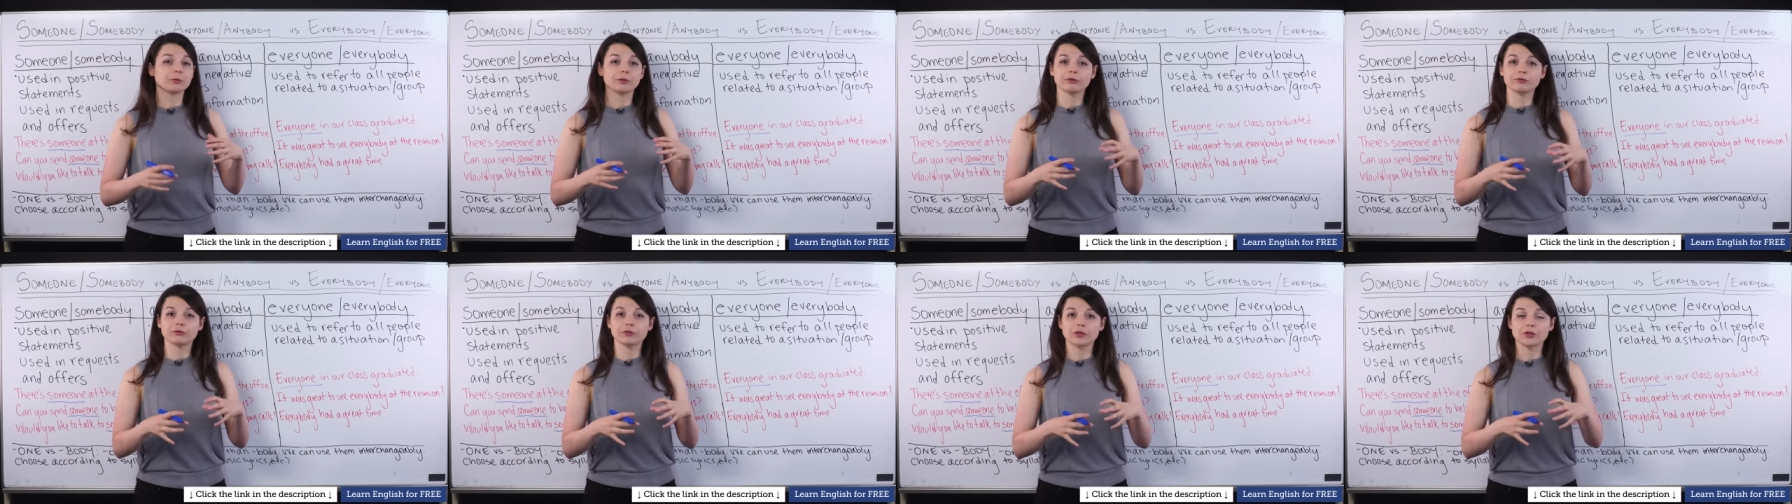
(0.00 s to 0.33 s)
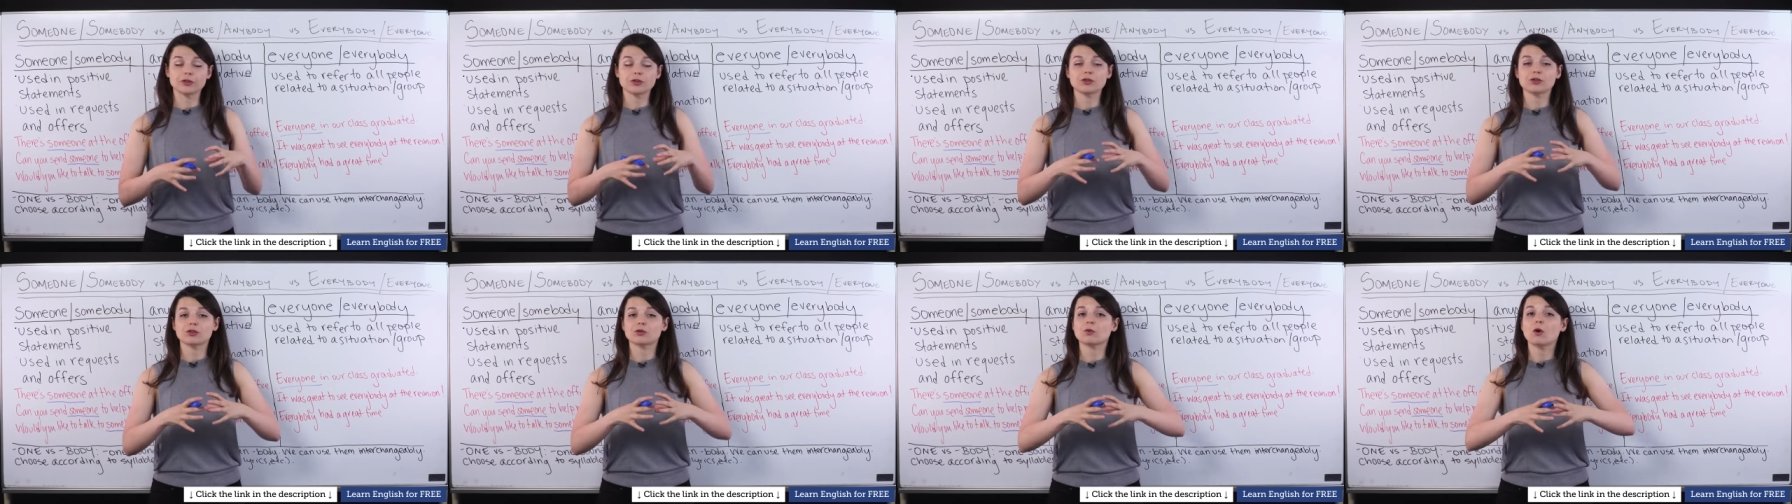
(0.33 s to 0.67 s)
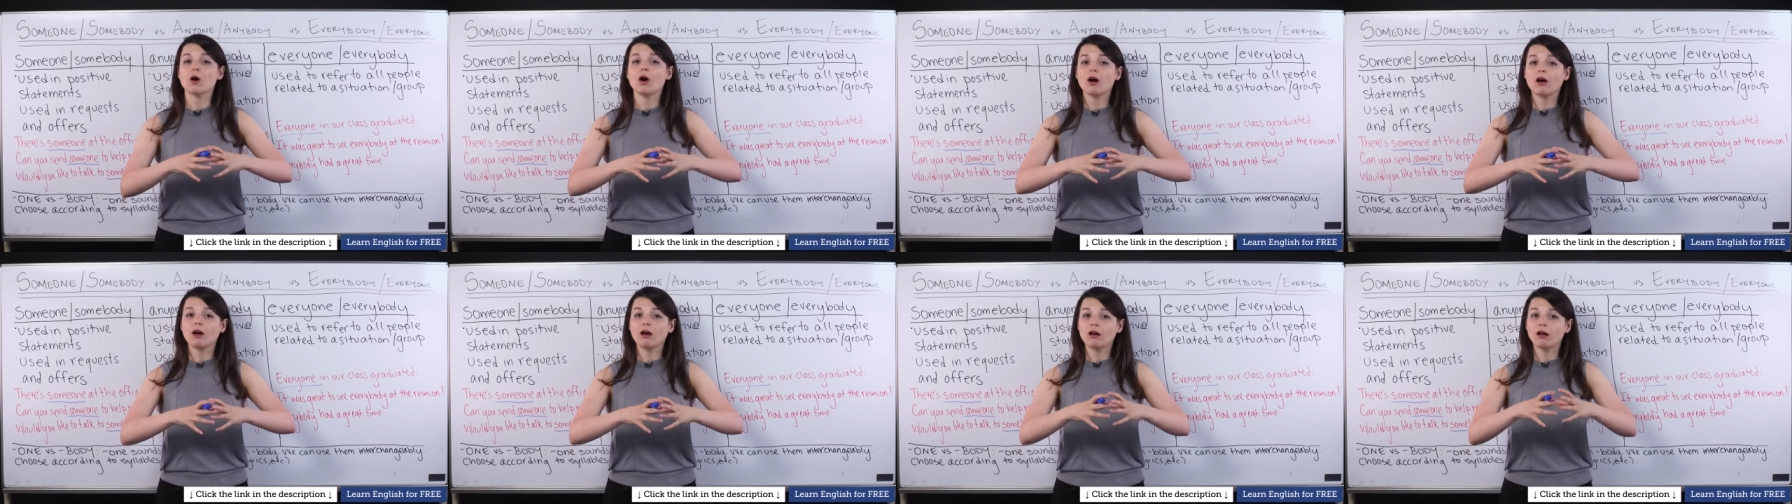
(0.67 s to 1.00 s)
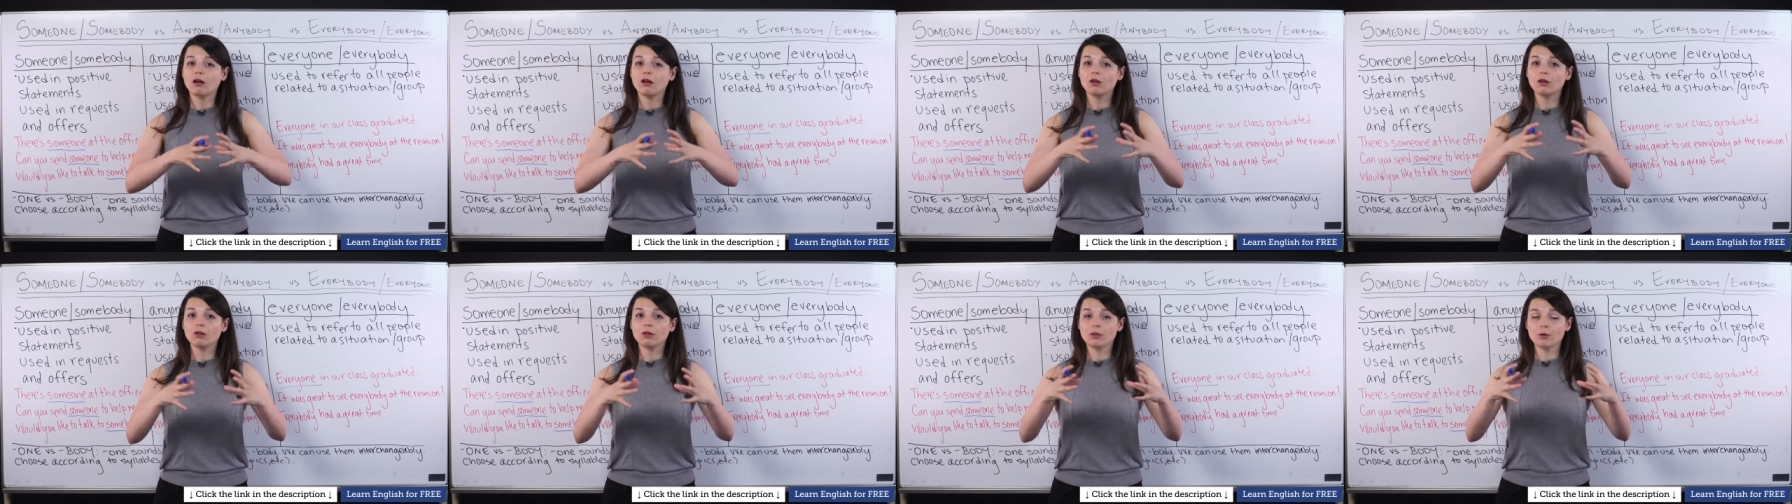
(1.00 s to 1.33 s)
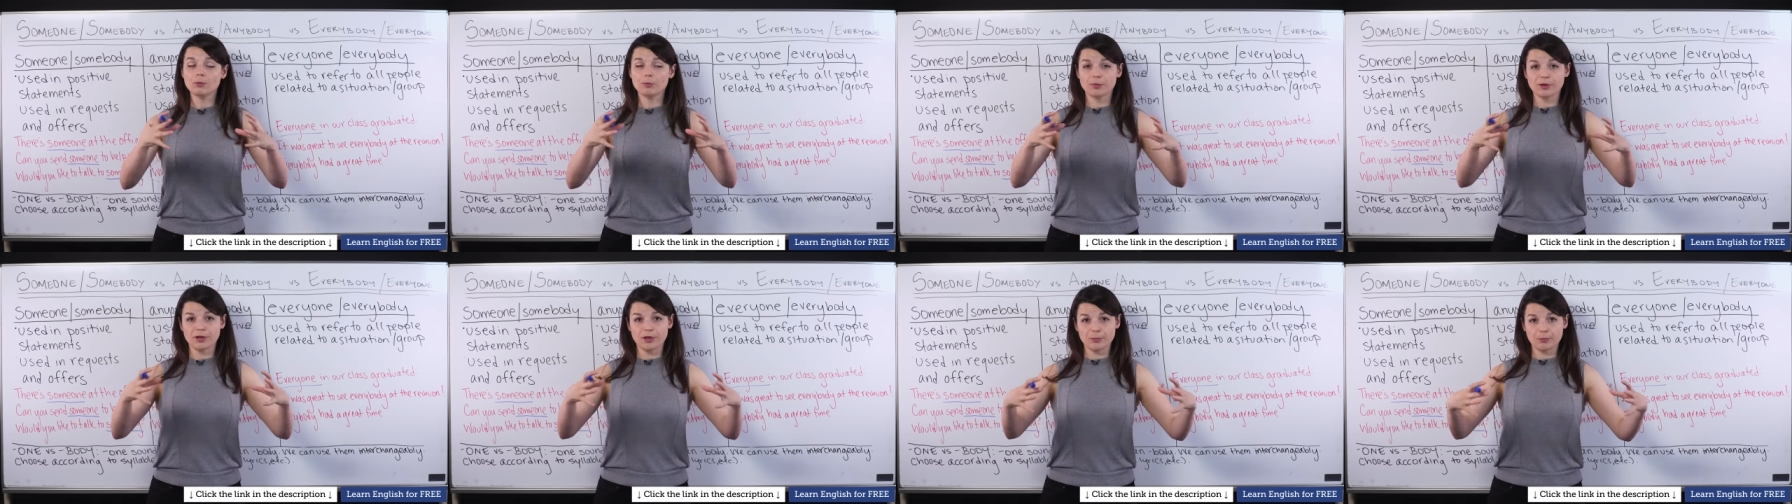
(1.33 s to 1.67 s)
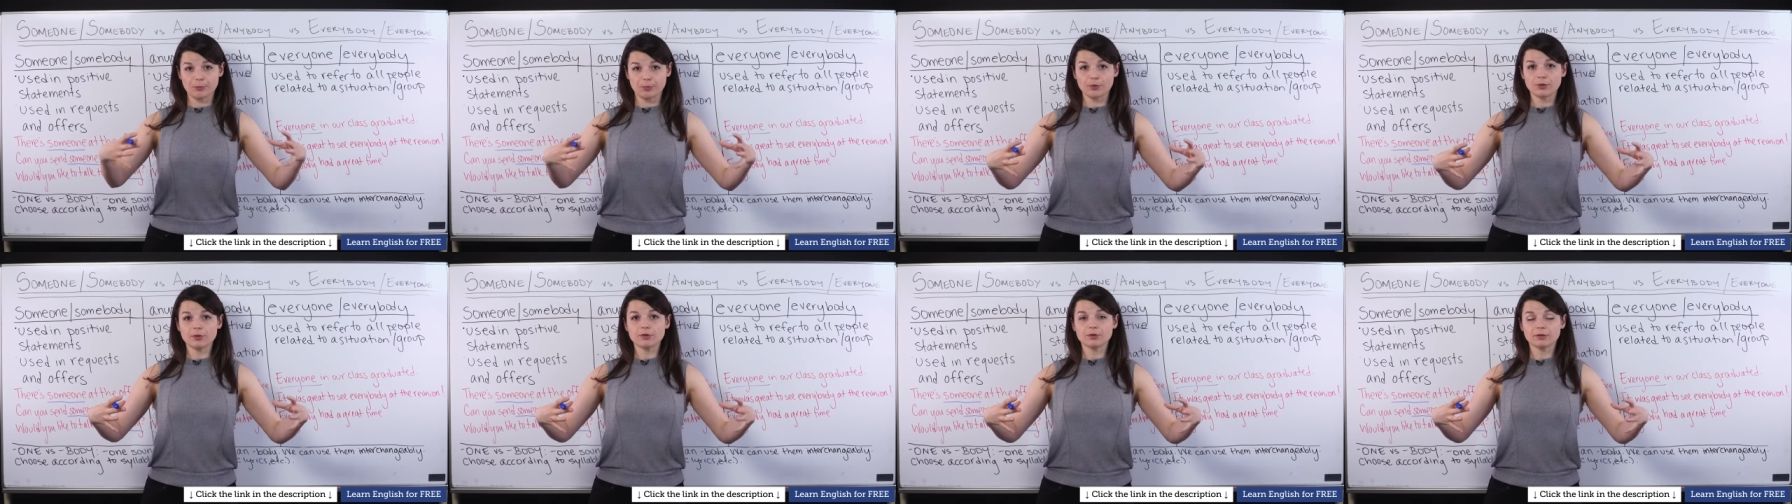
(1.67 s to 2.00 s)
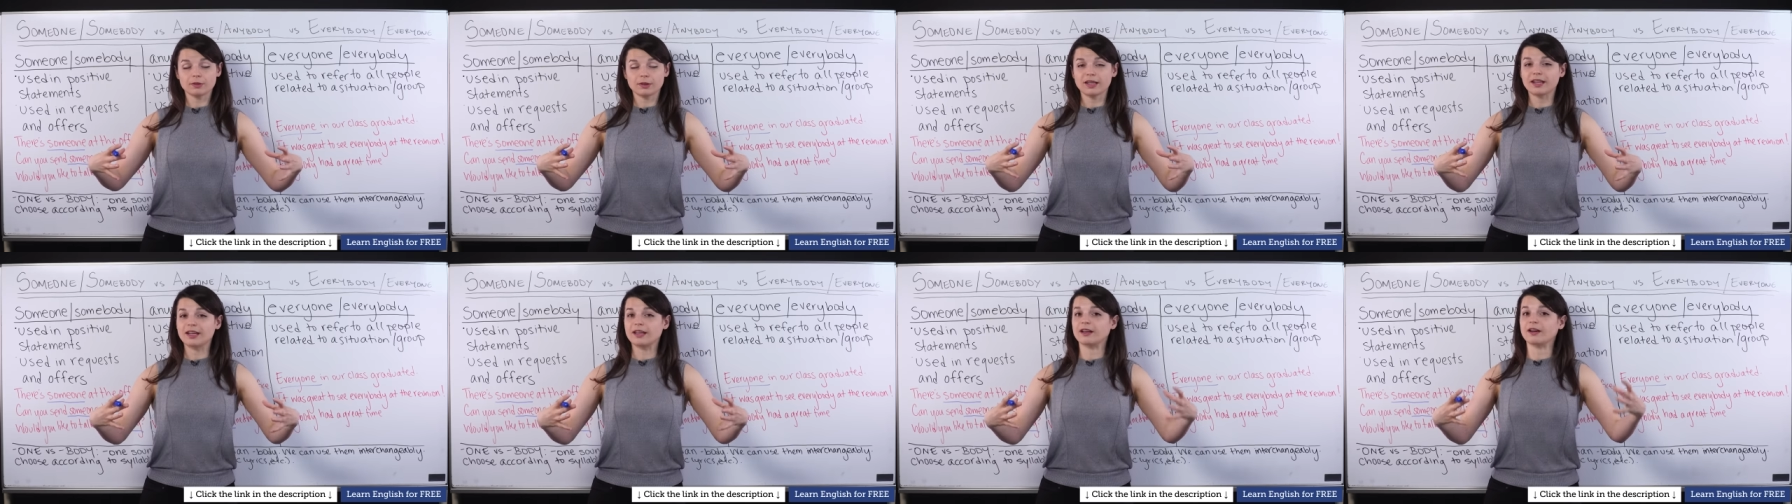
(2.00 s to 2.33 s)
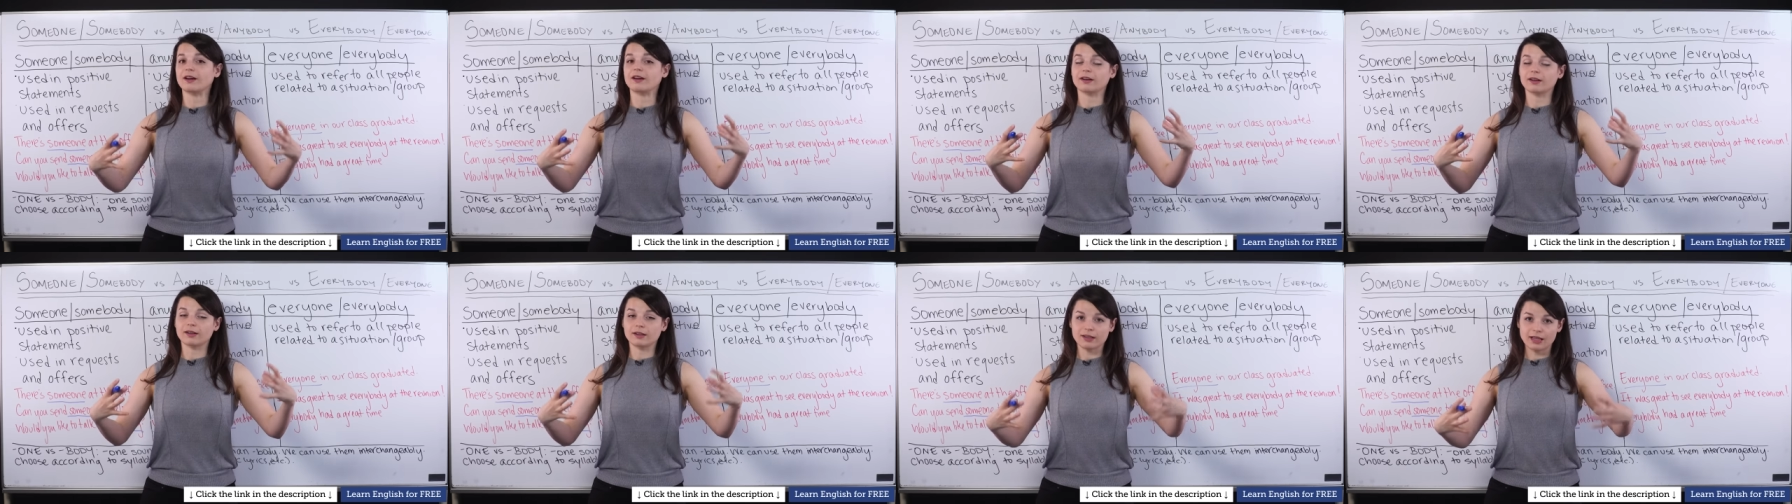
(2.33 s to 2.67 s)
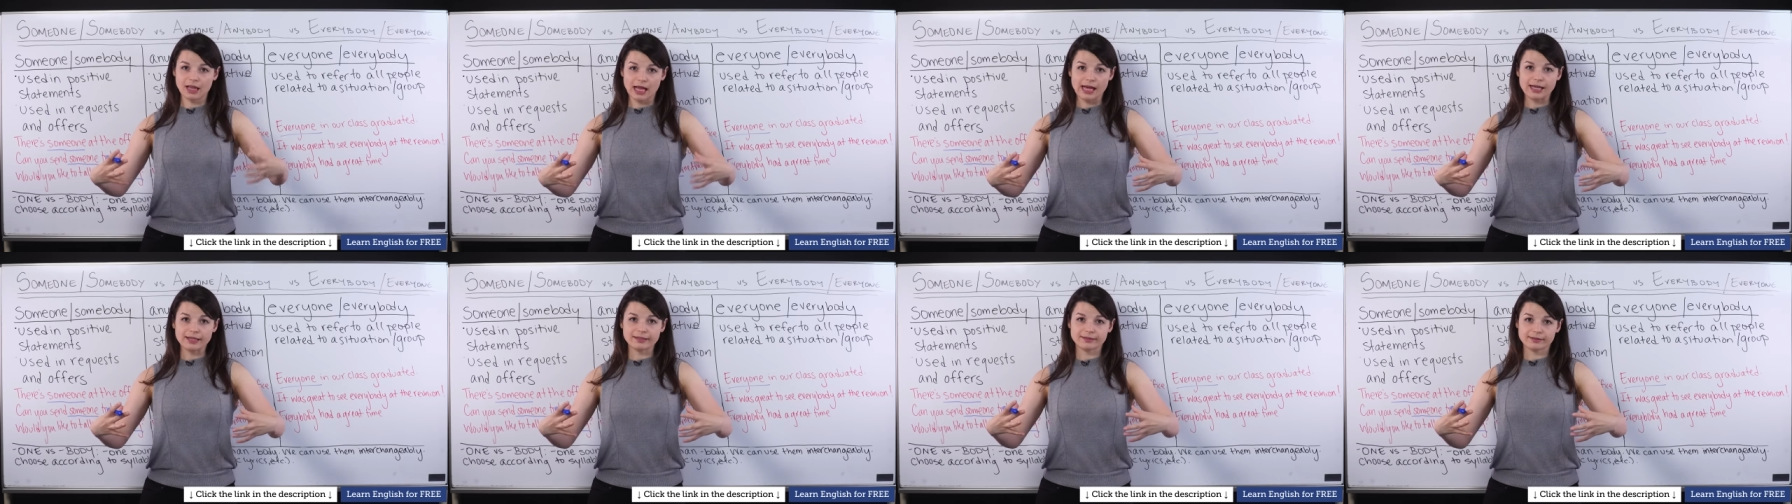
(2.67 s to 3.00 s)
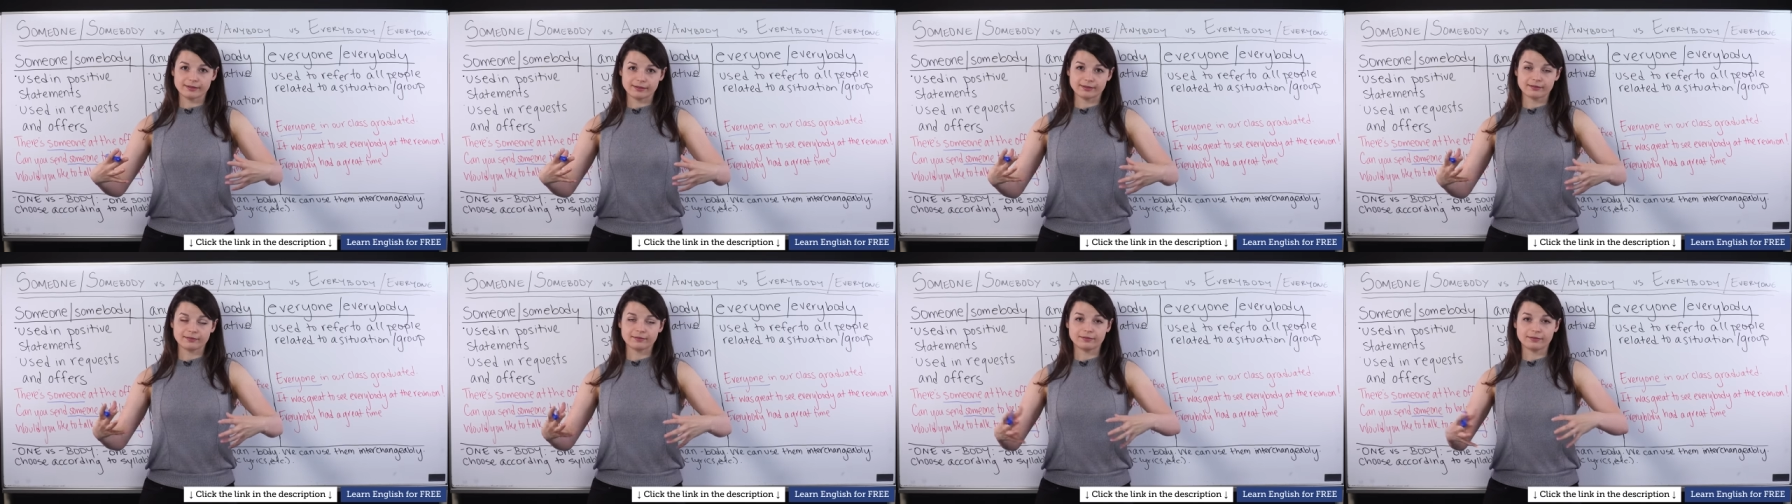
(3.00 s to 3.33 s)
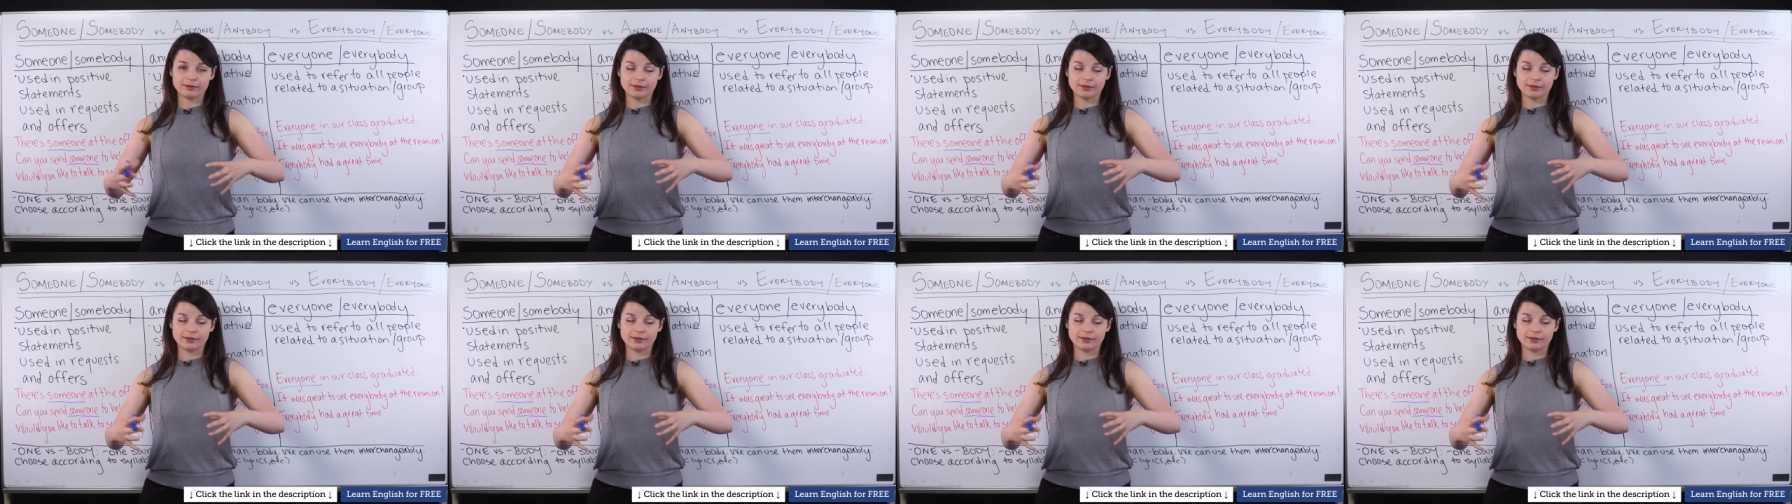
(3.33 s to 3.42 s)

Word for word: refers to all the people in our class.